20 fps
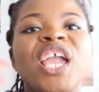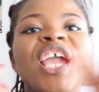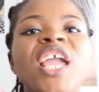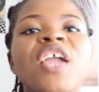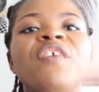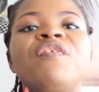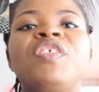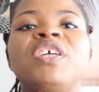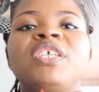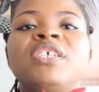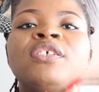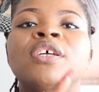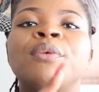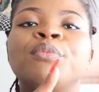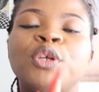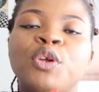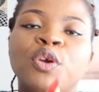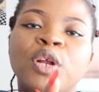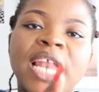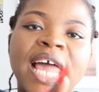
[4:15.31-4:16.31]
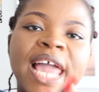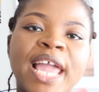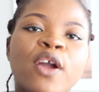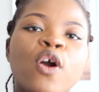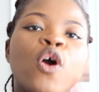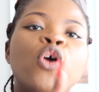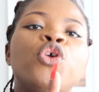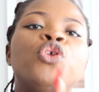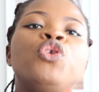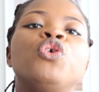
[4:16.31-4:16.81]
If this is something you like,
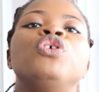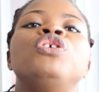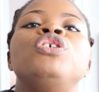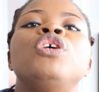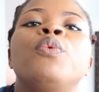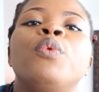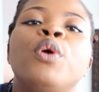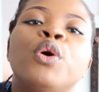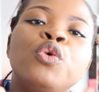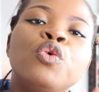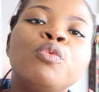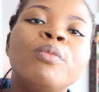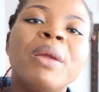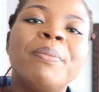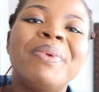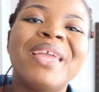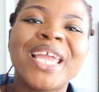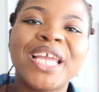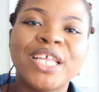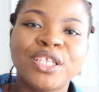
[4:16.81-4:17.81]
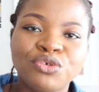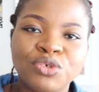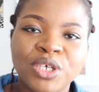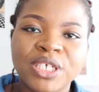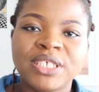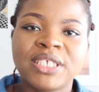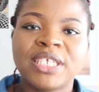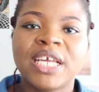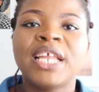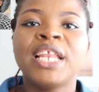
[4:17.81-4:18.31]
or you know someone who may be
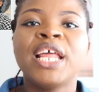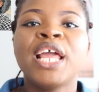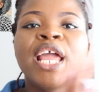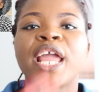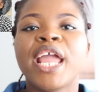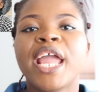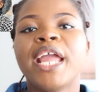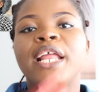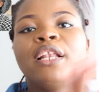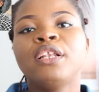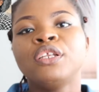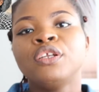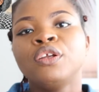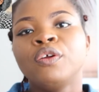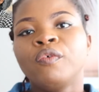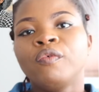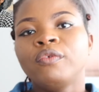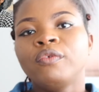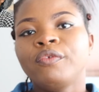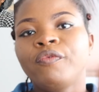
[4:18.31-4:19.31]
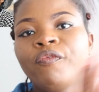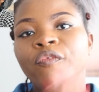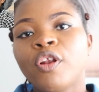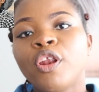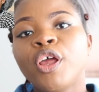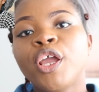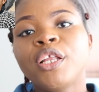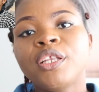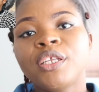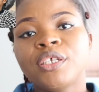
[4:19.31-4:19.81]
interested in
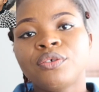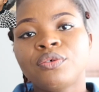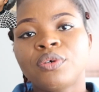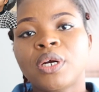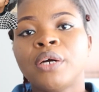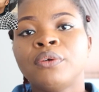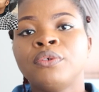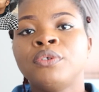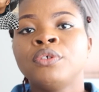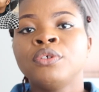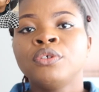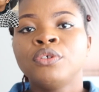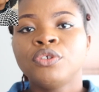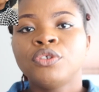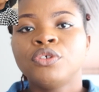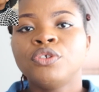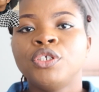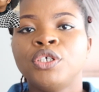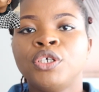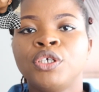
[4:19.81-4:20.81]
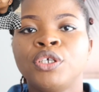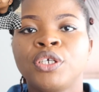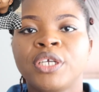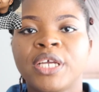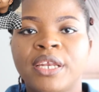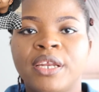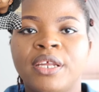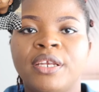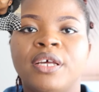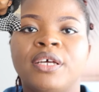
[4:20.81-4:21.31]
following this route to the
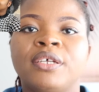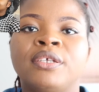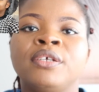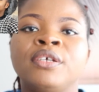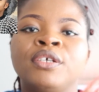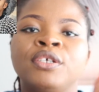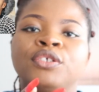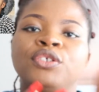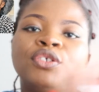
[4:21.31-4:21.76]
Canada,